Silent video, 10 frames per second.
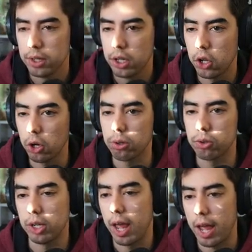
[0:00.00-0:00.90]
here
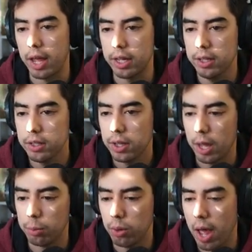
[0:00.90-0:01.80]
today,
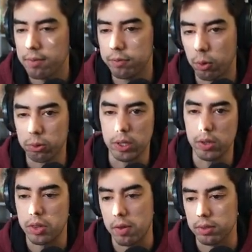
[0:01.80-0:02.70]
and we'll have a 14
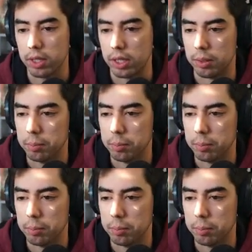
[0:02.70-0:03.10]
7 lead.